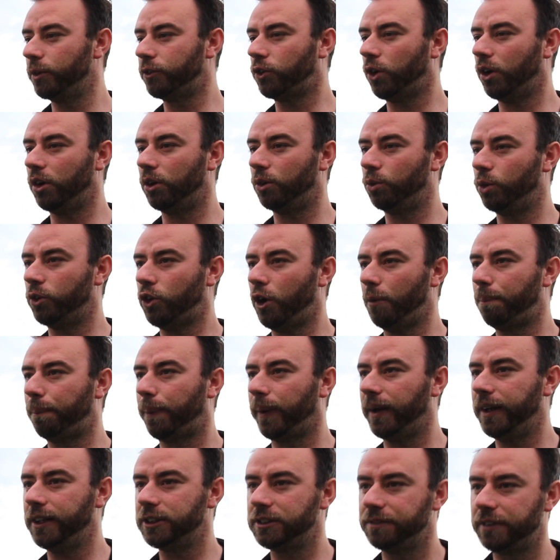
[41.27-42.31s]
We've got
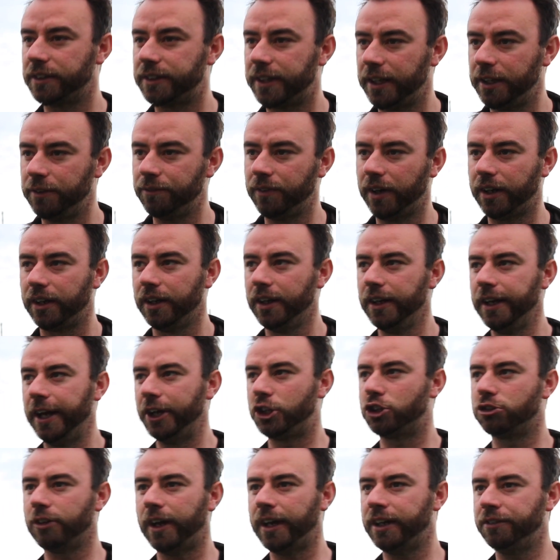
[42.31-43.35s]
players in the team that are
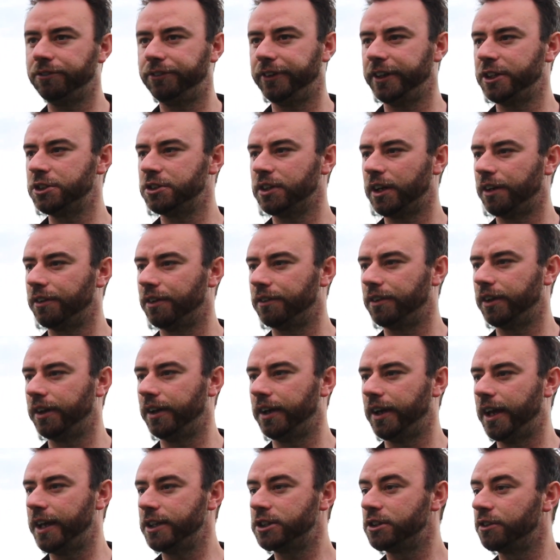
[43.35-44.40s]
trying things that
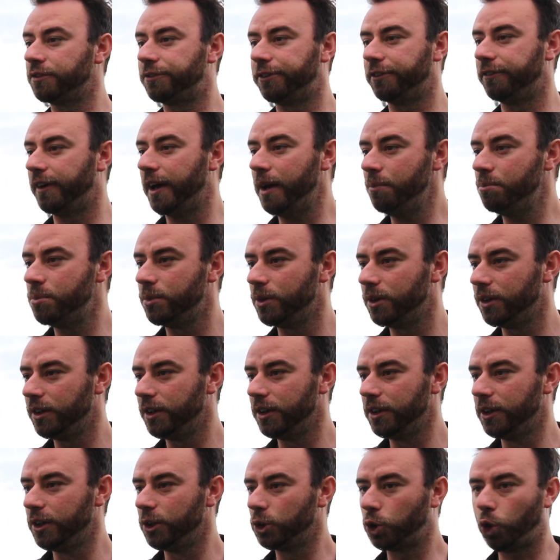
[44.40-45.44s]
isn't for them.
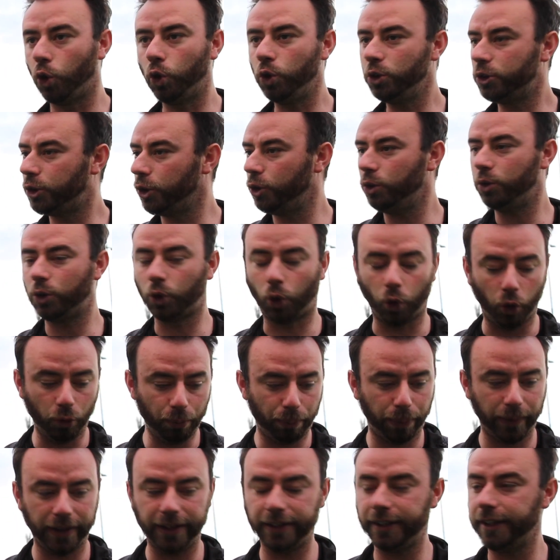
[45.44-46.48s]
Go
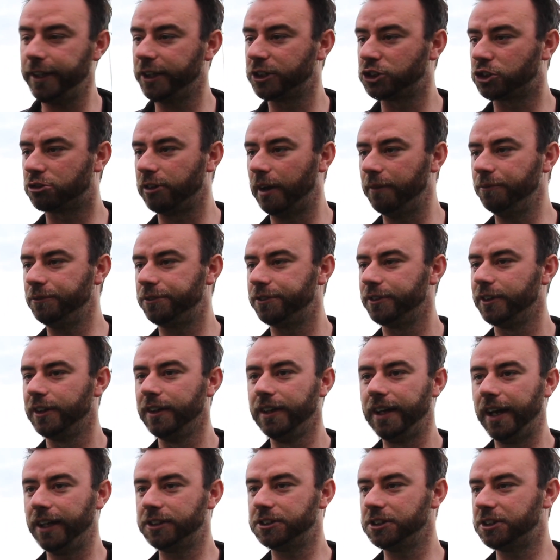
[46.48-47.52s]
and play to your strength.
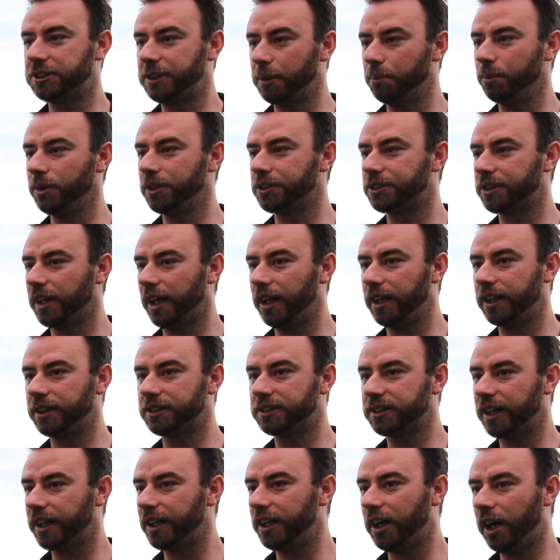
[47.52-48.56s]
It's as simple as that. In
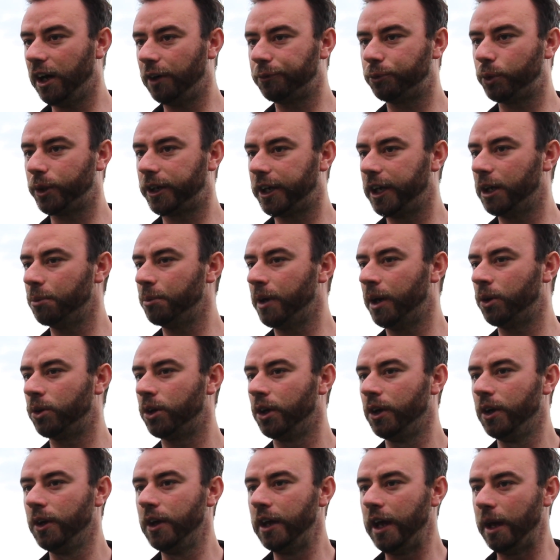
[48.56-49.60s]
the second half we came out
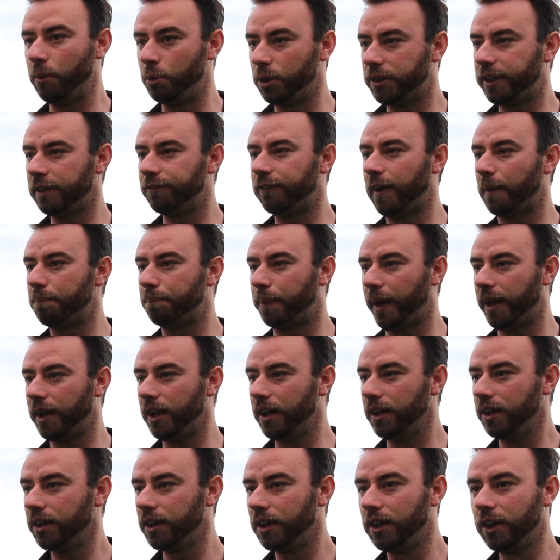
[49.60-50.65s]
and we did that
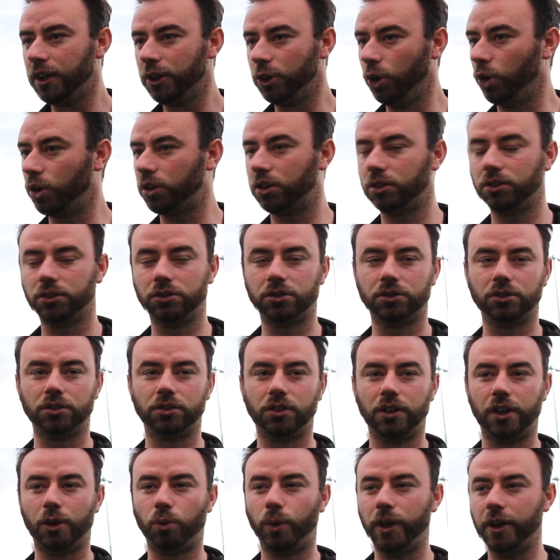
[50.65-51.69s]
better. Look,
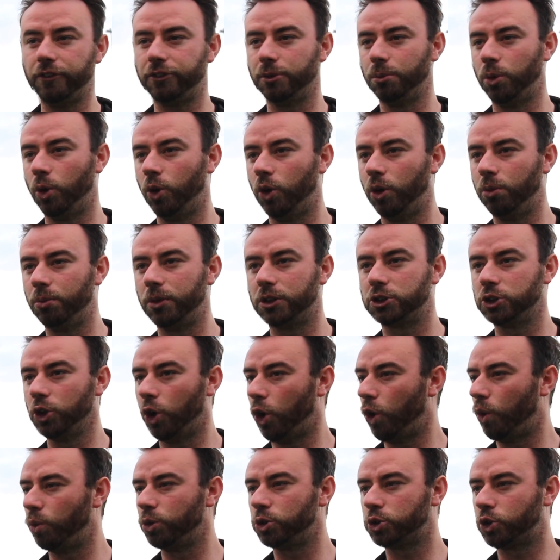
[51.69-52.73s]
away from home it's
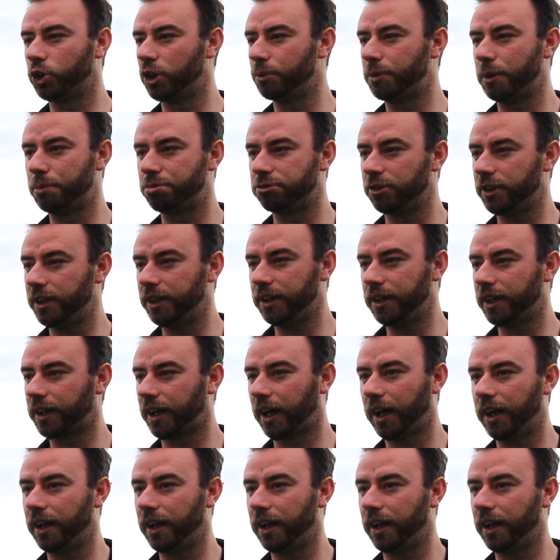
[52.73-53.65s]
not always going to be pretty.